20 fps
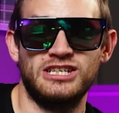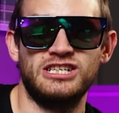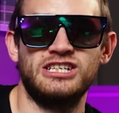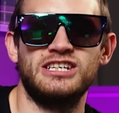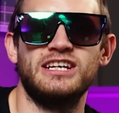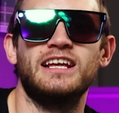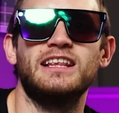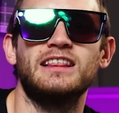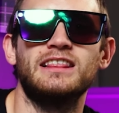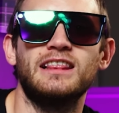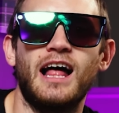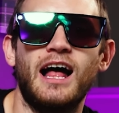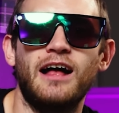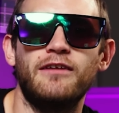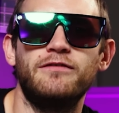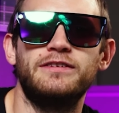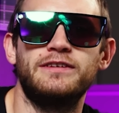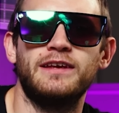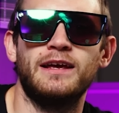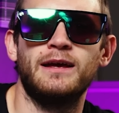She
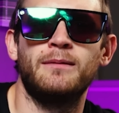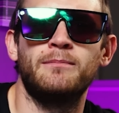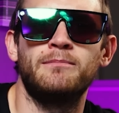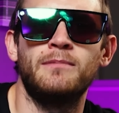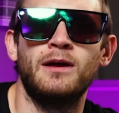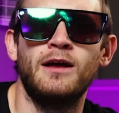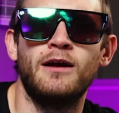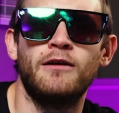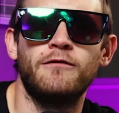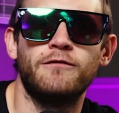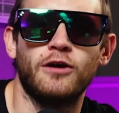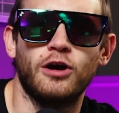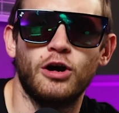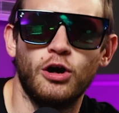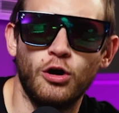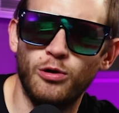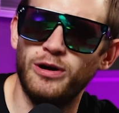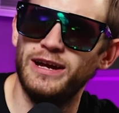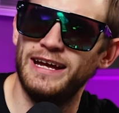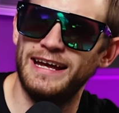loves him for
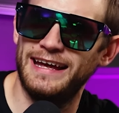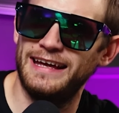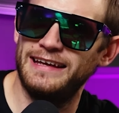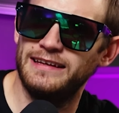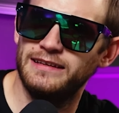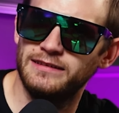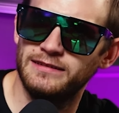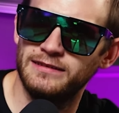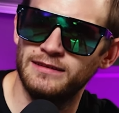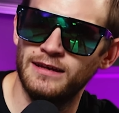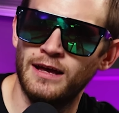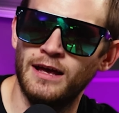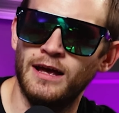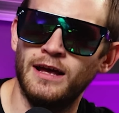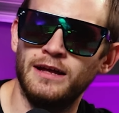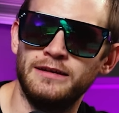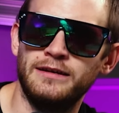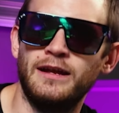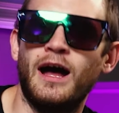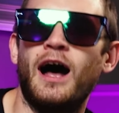who he is,
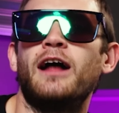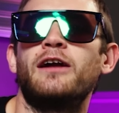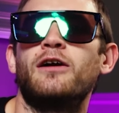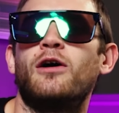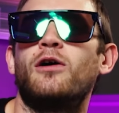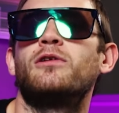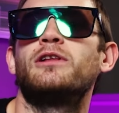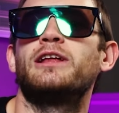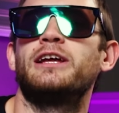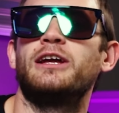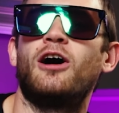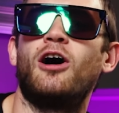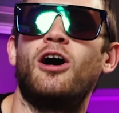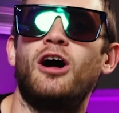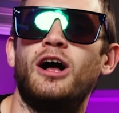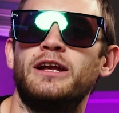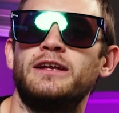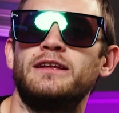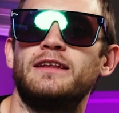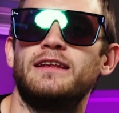not only
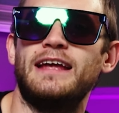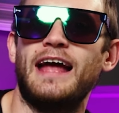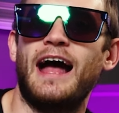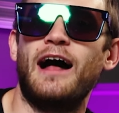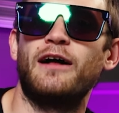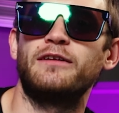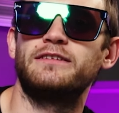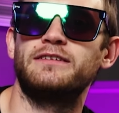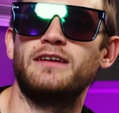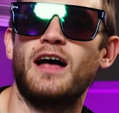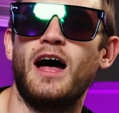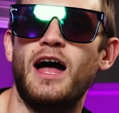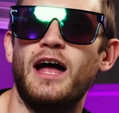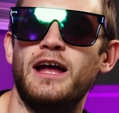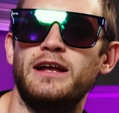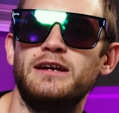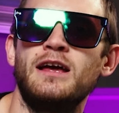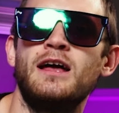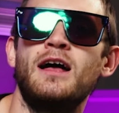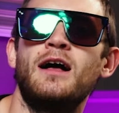on the
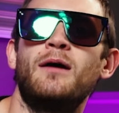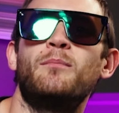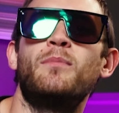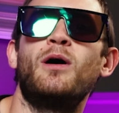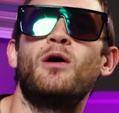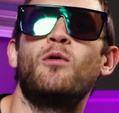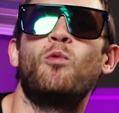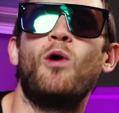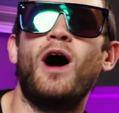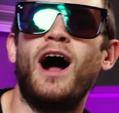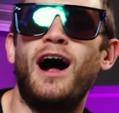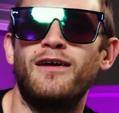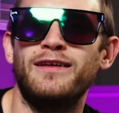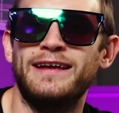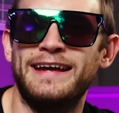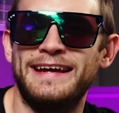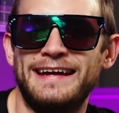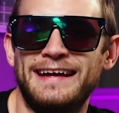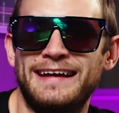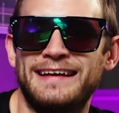outside, but while
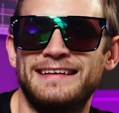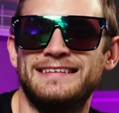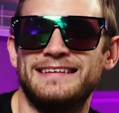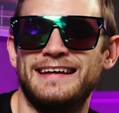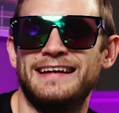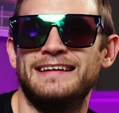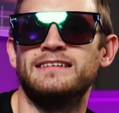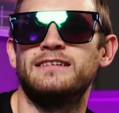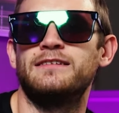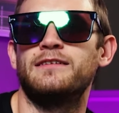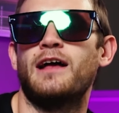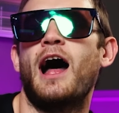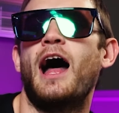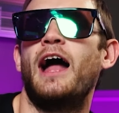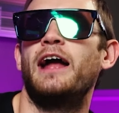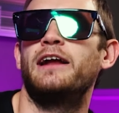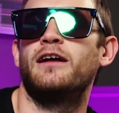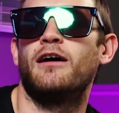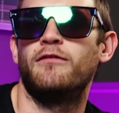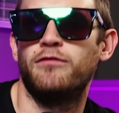he is
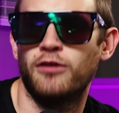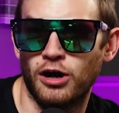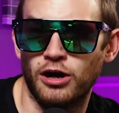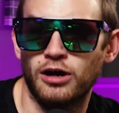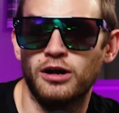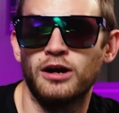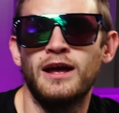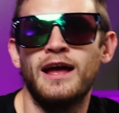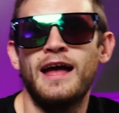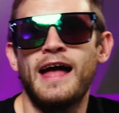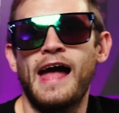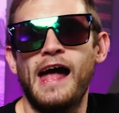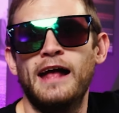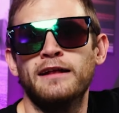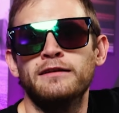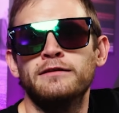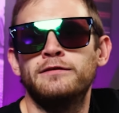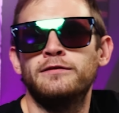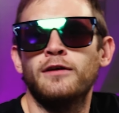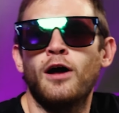inside of her.
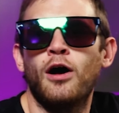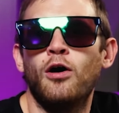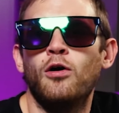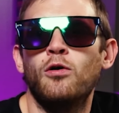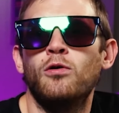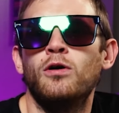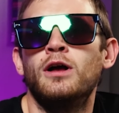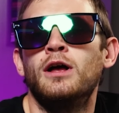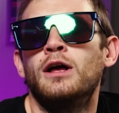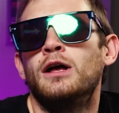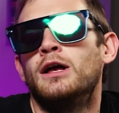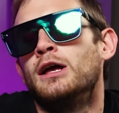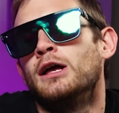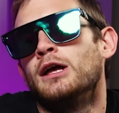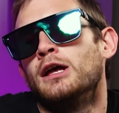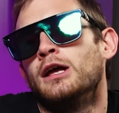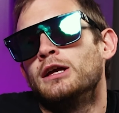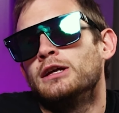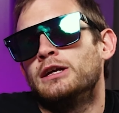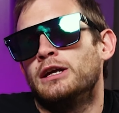And so,
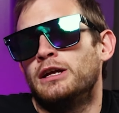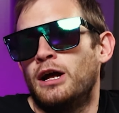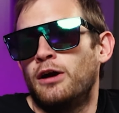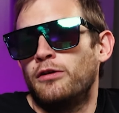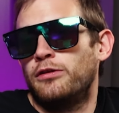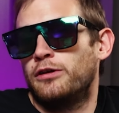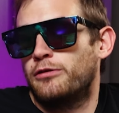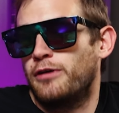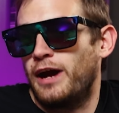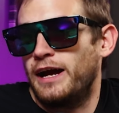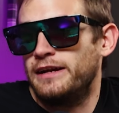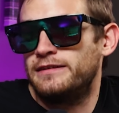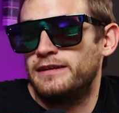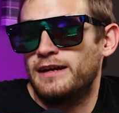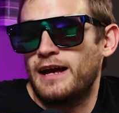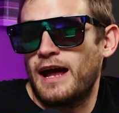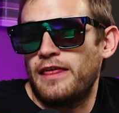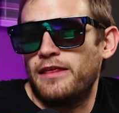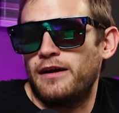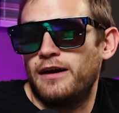you know, they're great
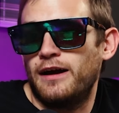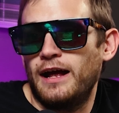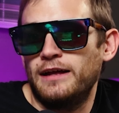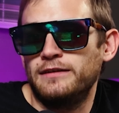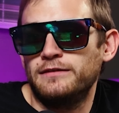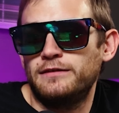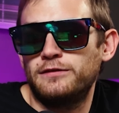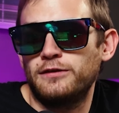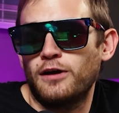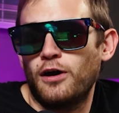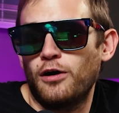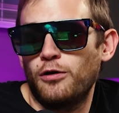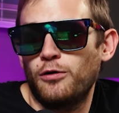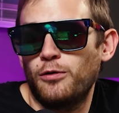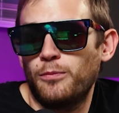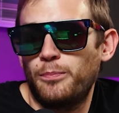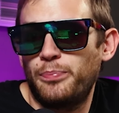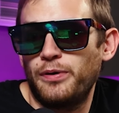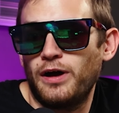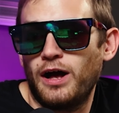together. And
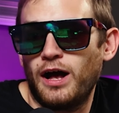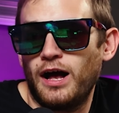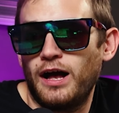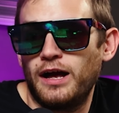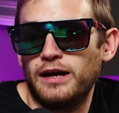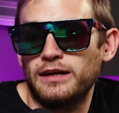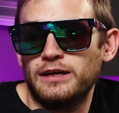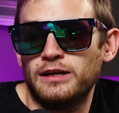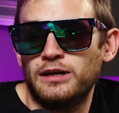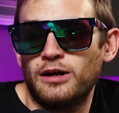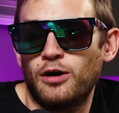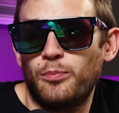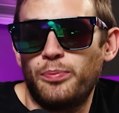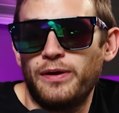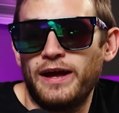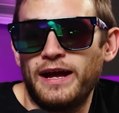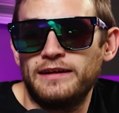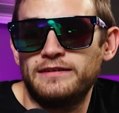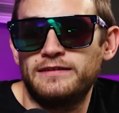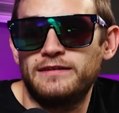so, uh, you know,
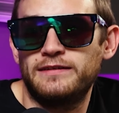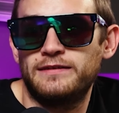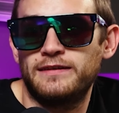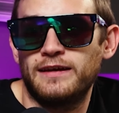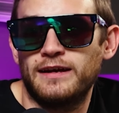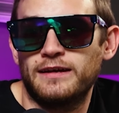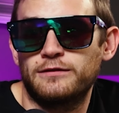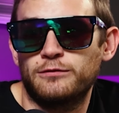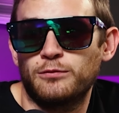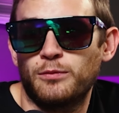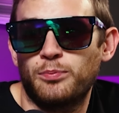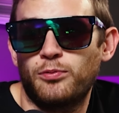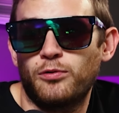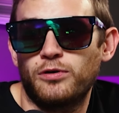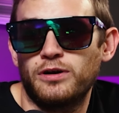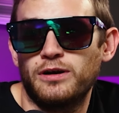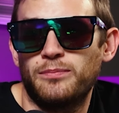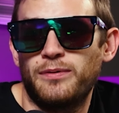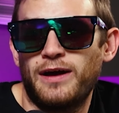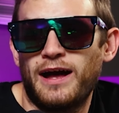page six
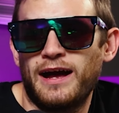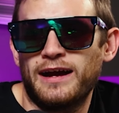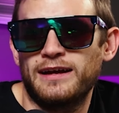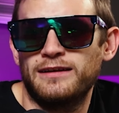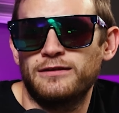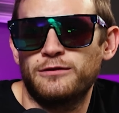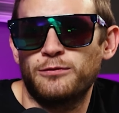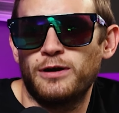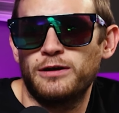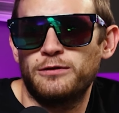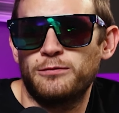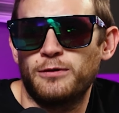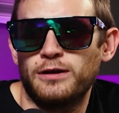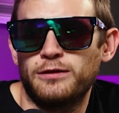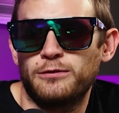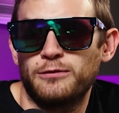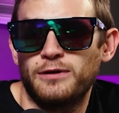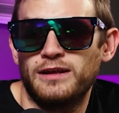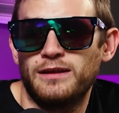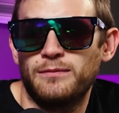reported back in
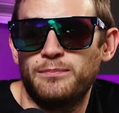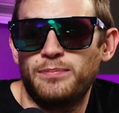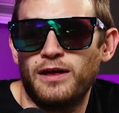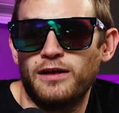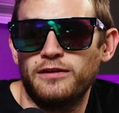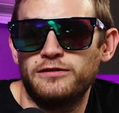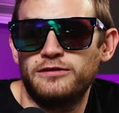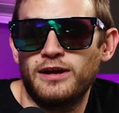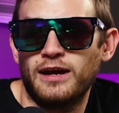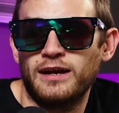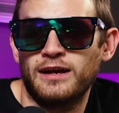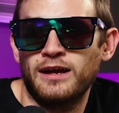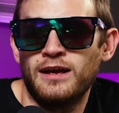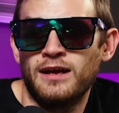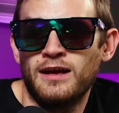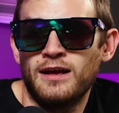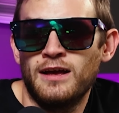2023 that Belichick